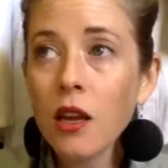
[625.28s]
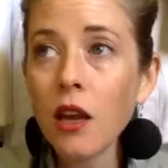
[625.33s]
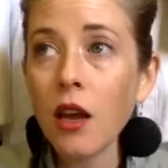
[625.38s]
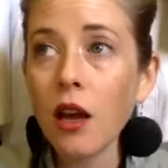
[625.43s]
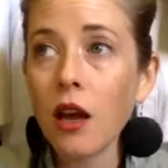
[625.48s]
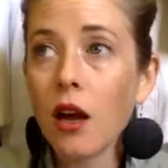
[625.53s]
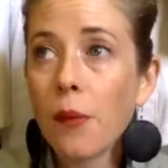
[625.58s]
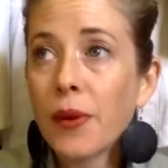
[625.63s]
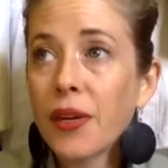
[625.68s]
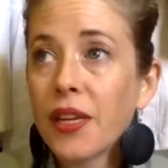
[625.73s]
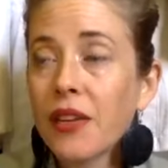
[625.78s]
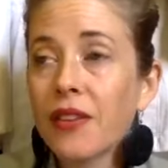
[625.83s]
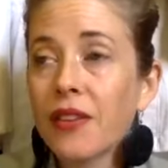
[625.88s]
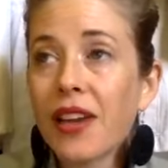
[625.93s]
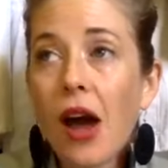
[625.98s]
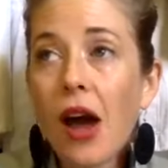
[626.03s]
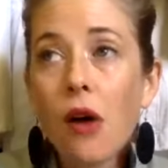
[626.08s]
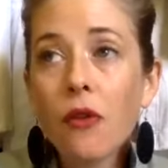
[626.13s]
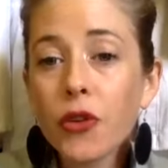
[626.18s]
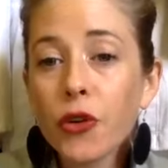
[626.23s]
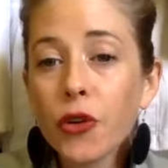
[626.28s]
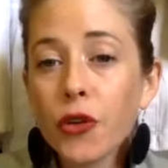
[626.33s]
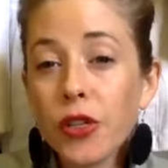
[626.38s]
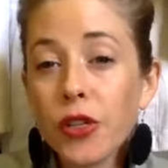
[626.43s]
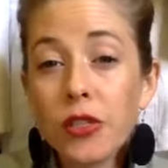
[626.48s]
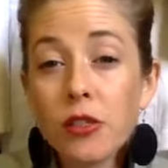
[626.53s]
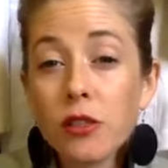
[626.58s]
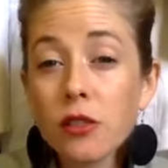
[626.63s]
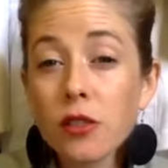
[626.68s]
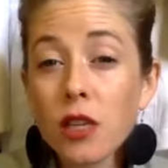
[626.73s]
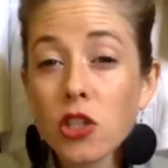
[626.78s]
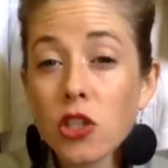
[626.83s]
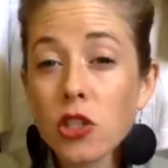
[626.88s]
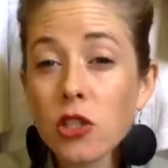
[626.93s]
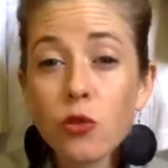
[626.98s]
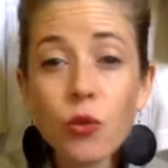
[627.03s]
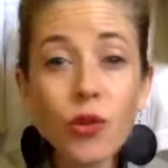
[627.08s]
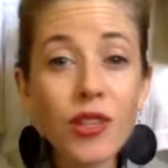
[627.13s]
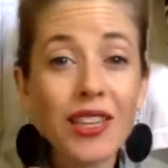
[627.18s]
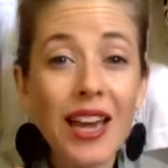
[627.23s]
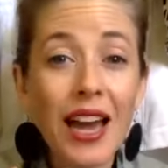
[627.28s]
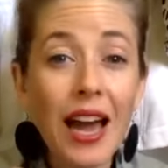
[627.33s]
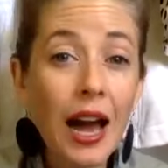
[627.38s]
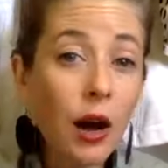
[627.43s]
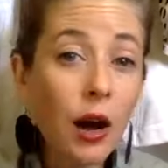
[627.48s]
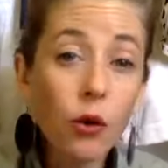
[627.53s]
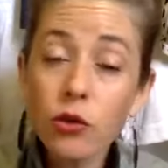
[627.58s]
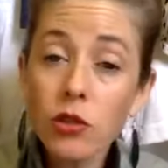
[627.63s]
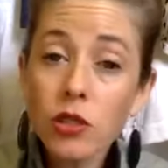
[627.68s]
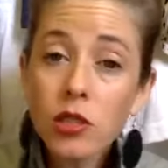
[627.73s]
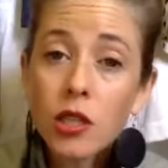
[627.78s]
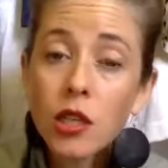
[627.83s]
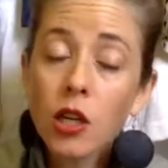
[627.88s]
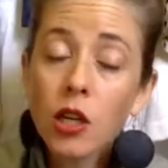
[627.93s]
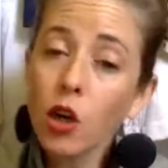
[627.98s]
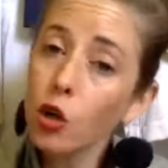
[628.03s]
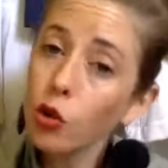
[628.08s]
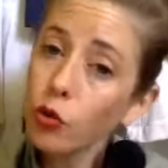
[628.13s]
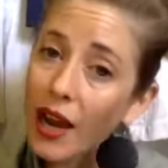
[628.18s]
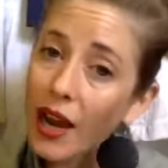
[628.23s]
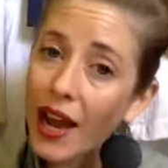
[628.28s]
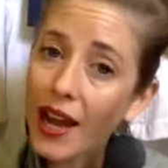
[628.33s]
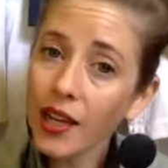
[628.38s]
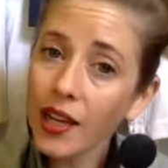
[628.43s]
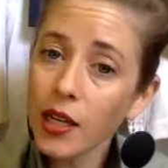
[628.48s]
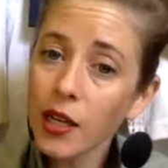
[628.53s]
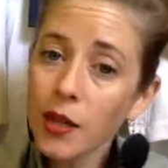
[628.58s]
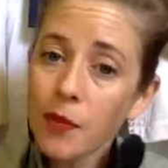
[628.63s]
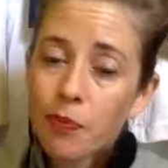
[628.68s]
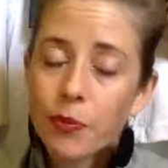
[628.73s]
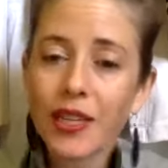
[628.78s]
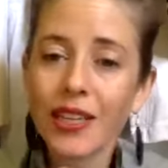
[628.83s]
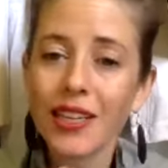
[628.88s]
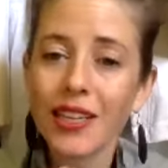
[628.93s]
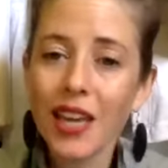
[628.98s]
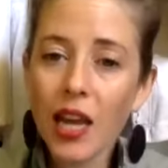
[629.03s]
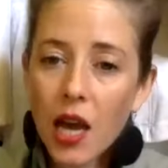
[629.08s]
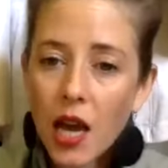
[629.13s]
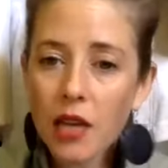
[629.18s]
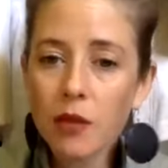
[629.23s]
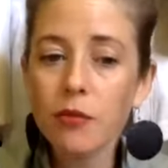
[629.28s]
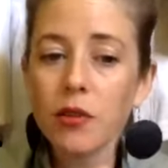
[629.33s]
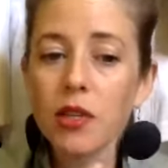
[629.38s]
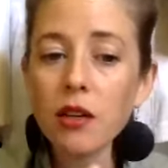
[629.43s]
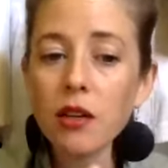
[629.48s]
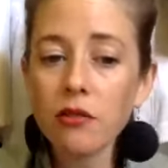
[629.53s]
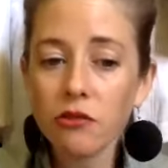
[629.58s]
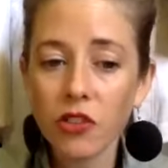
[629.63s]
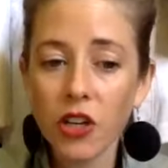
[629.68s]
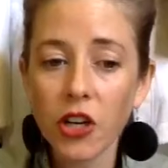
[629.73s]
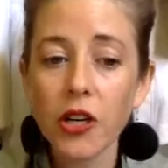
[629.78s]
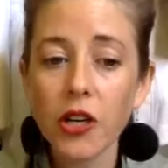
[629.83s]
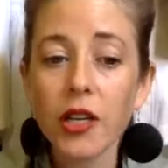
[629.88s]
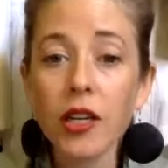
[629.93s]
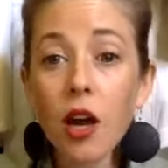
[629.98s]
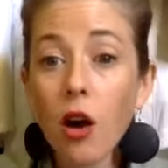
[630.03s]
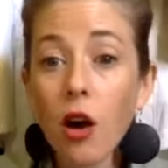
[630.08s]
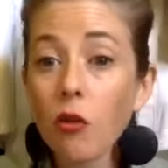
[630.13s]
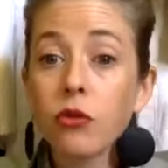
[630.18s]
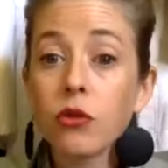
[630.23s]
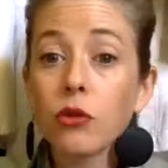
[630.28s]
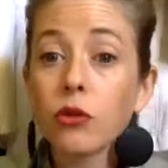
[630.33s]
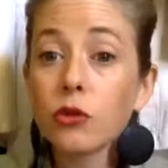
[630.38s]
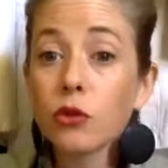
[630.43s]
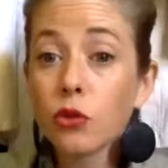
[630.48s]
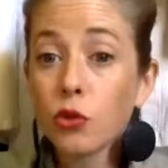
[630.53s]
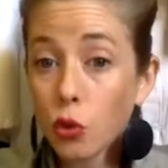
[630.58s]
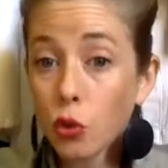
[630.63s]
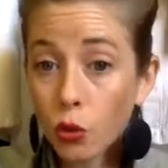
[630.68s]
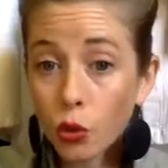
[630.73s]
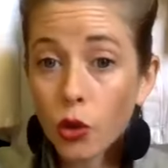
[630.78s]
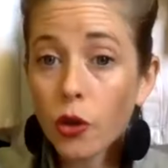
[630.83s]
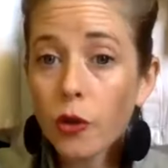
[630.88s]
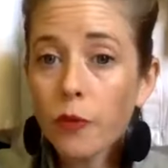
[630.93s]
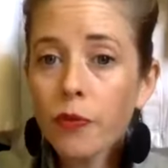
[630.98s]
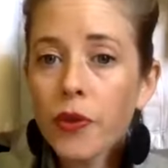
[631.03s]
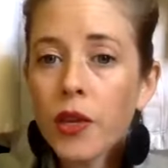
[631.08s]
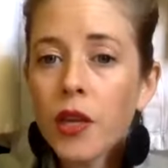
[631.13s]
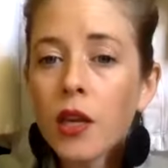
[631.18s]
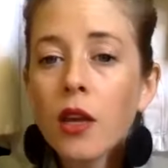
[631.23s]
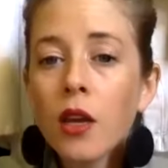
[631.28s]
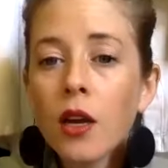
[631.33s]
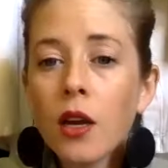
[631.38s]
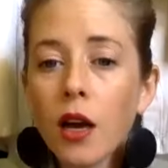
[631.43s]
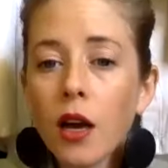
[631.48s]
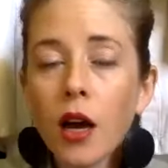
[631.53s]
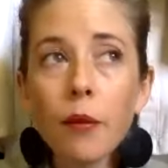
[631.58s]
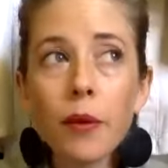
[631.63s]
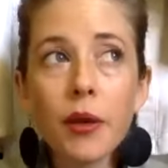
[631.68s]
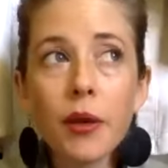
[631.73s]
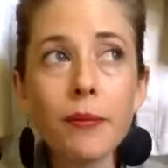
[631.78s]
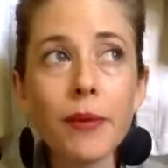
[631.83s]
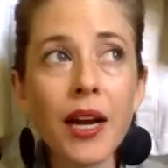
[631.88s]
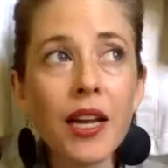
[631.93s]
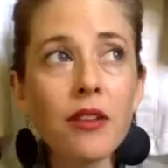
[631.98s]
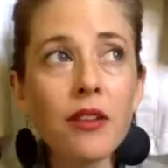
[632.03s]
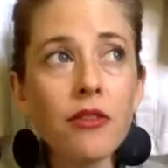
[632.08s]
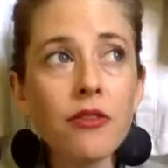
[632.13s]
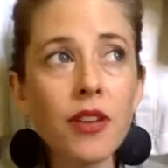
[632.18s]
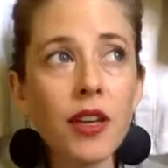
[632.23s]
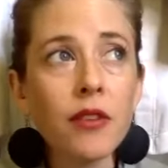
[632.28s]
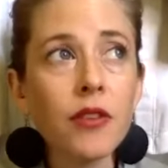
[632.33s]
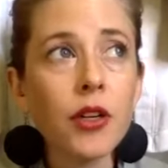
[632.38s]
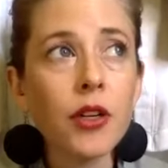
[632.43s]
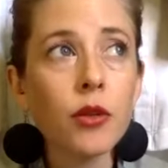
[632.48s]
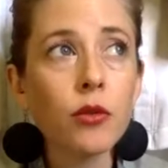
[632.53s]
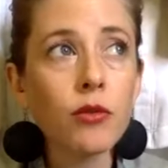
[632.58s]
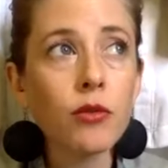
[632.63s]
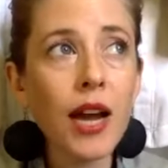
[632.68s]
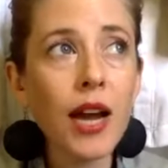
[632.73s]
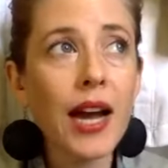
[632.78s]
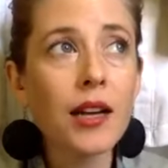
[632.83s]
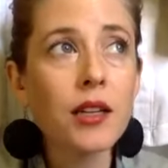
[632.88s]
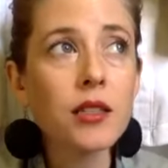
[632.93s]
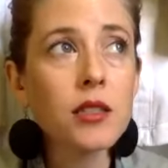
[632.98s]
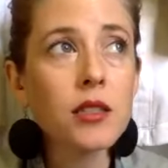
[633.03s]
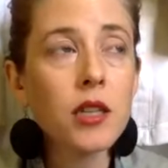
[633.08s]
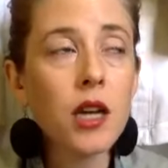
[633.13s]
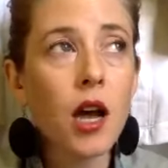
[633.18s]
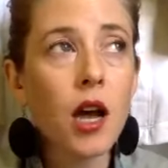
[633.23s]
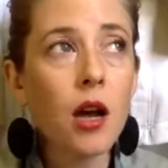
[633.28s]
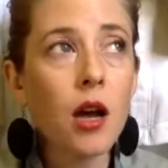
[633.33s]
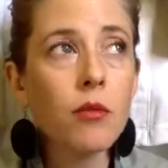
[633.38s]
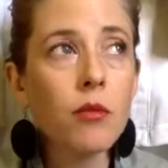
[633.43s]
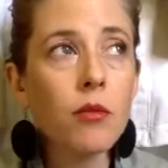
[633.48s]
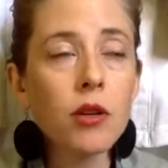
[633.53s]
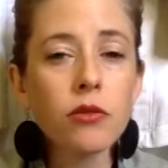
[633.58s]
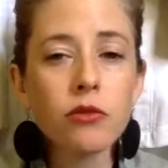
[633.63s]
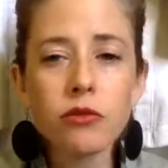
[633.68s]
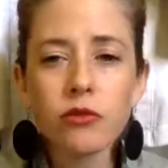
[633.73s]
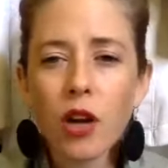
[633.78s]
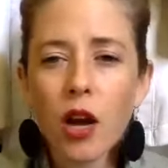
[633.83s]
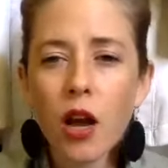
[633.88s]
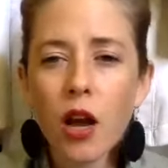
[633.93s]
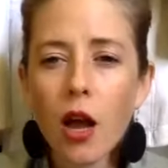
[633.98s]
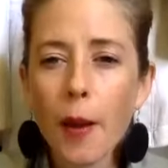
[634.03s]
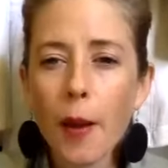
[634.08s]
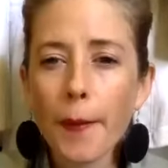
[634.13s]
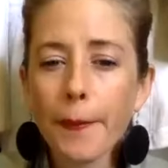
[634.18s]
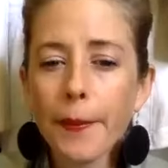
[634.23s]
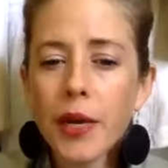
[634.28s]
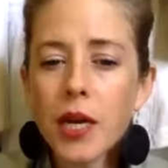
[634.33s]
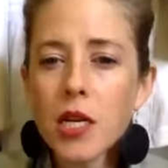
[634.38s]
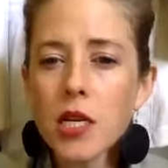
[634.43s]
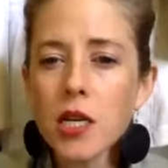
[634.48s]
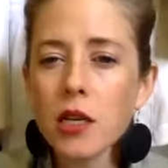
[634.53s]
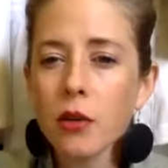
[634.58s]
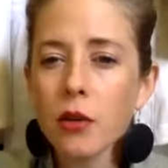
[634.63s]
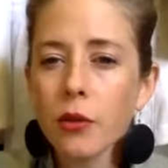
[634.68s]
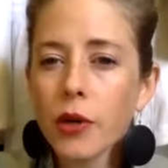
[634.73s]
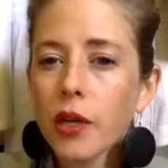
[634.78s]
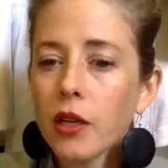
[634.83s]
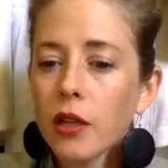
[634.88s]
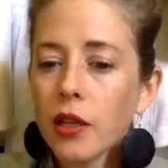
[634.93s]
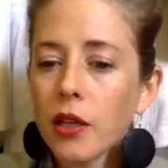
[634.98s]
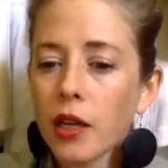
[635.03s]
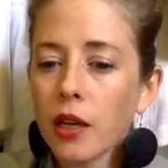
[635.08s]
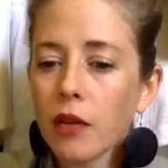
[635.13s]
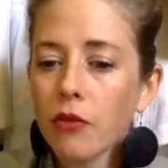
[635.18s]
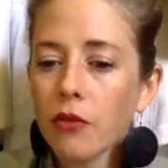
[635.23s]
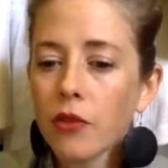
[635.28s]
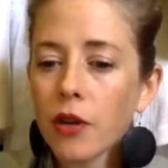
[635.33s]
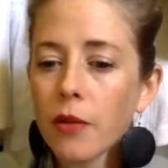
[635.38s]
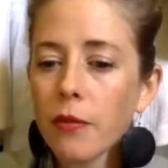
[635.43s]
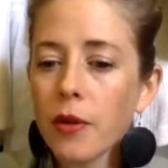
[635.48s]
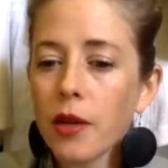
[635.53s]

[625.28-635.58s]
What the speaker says: and even outfit creation sessions without a rack, but it can be a very helpful tool. And my favorite racks come from, where do they come from?